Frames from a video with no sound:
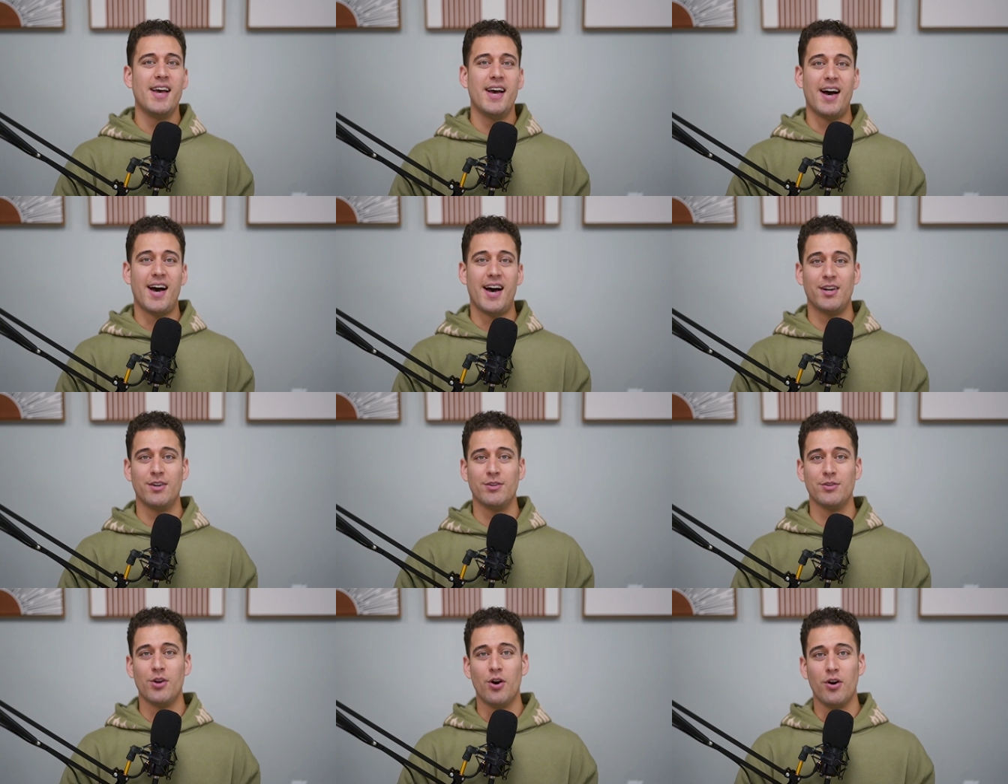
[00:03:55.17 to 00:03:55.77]
I
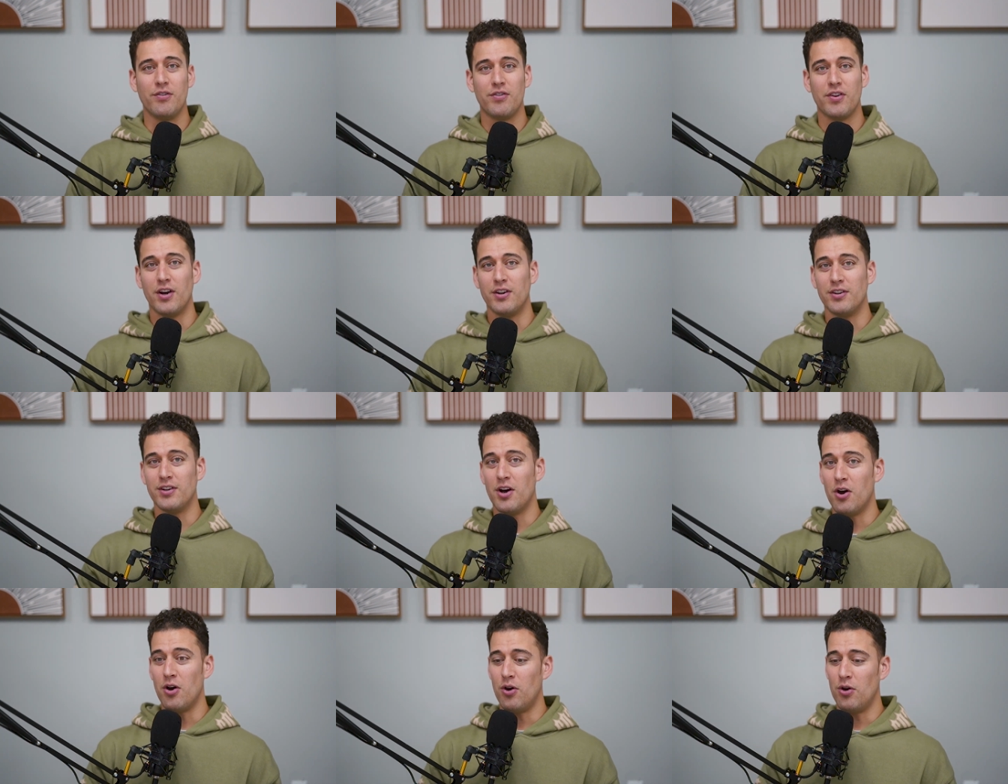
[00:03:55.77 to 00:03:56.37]
don't know if y'all
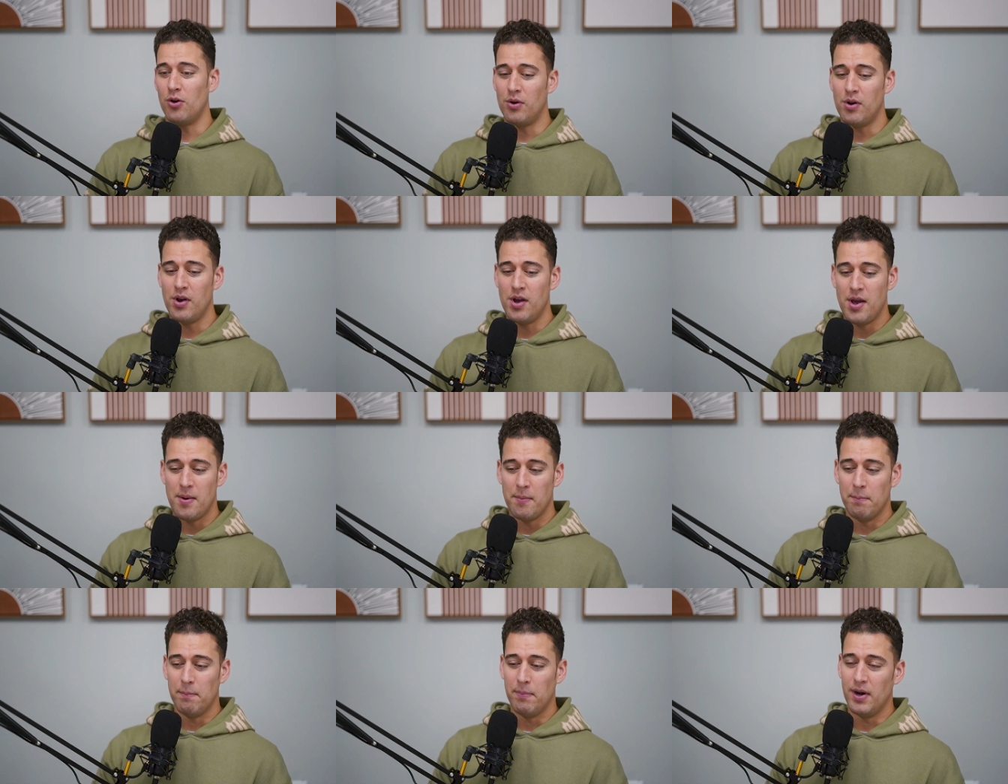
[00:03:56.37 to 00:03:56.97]
know,
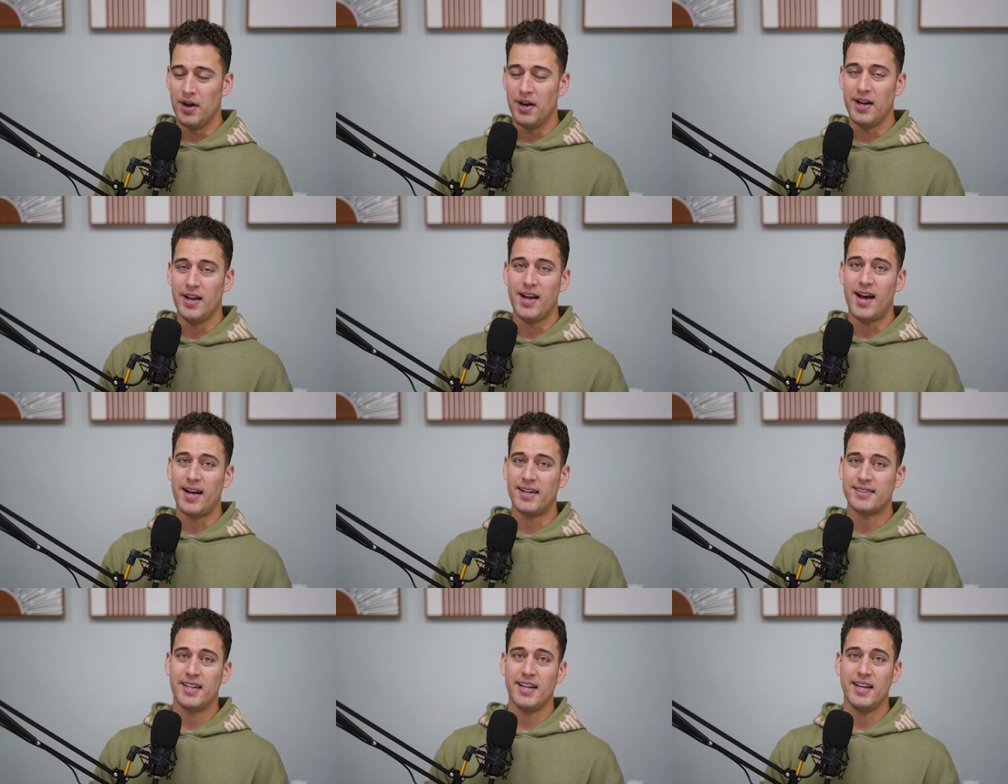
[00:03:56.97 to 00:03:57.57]
but
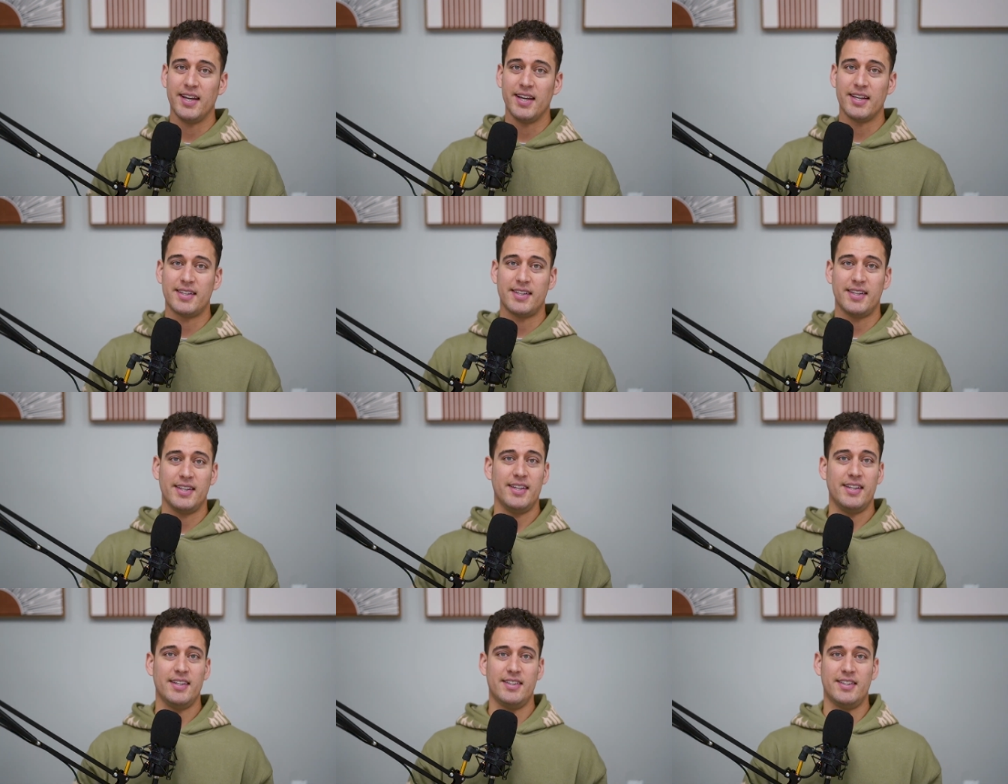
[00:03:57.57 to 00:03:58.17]
I think
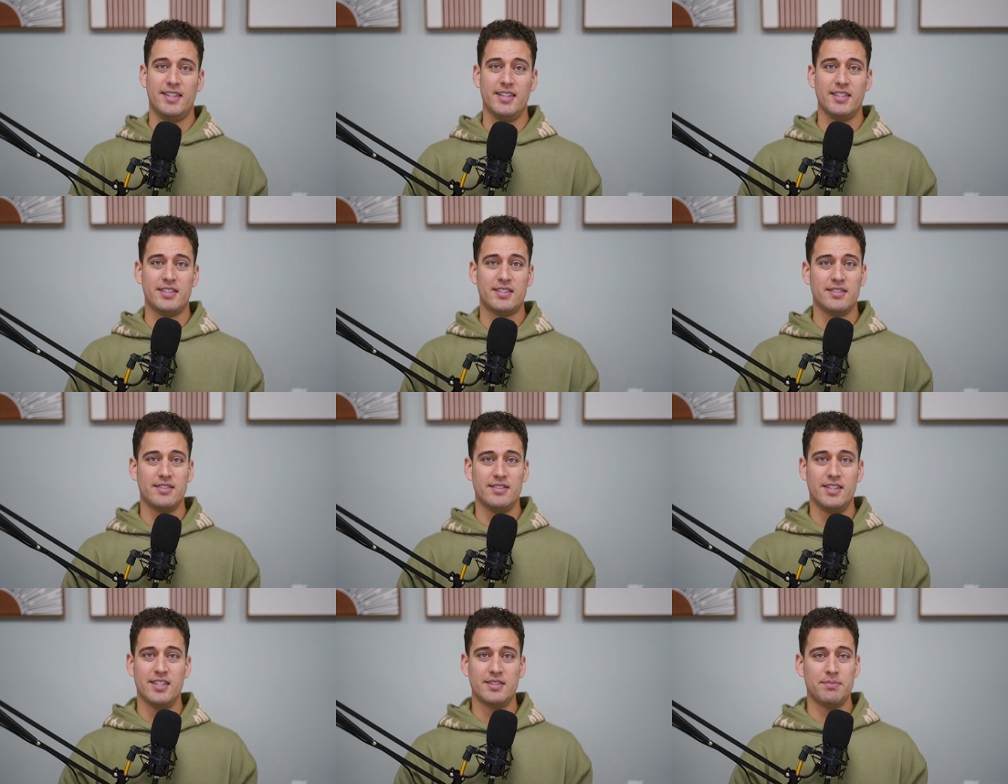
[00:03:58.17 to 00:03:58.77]
this
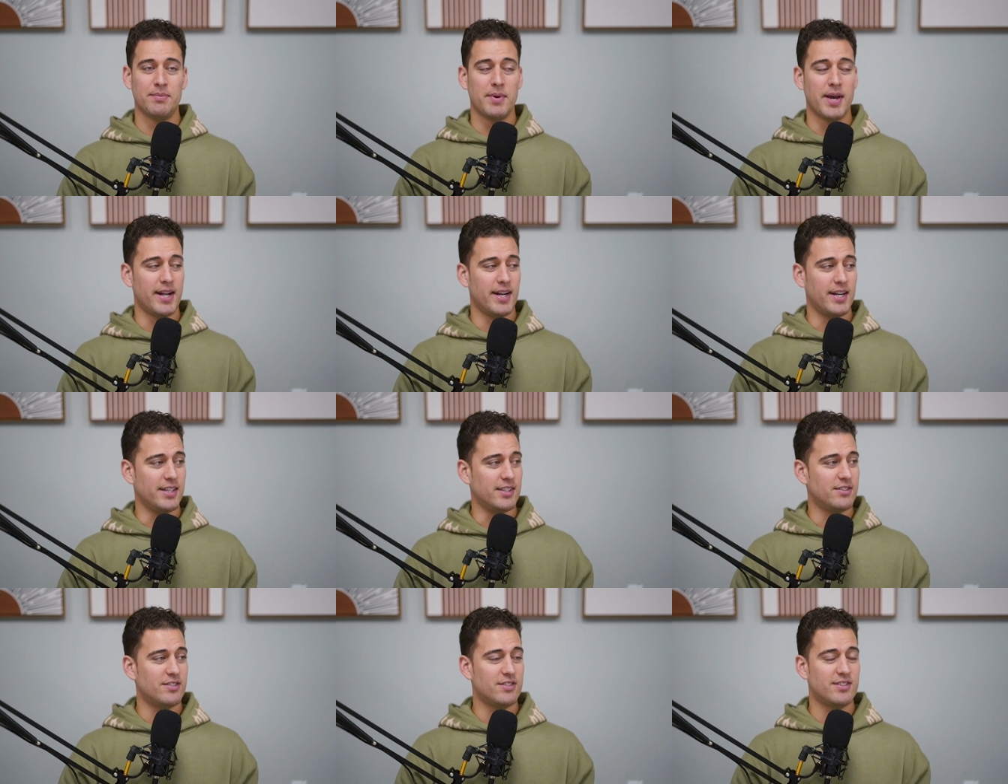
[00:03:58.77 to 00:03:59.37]
man
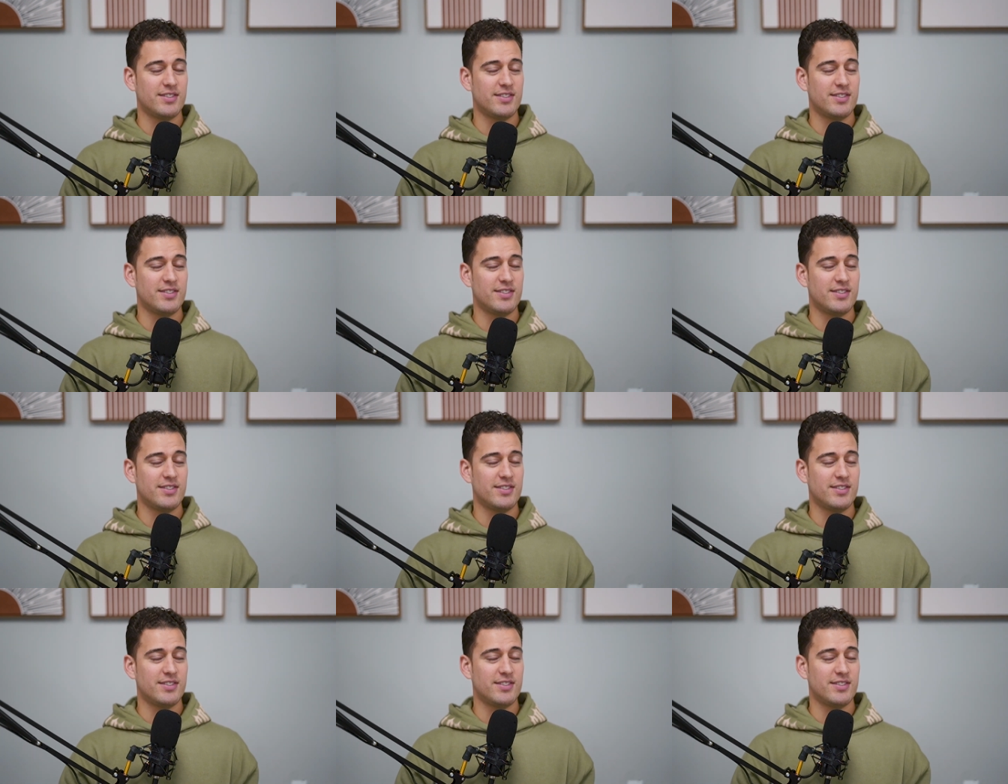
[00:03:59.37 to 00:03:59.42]
has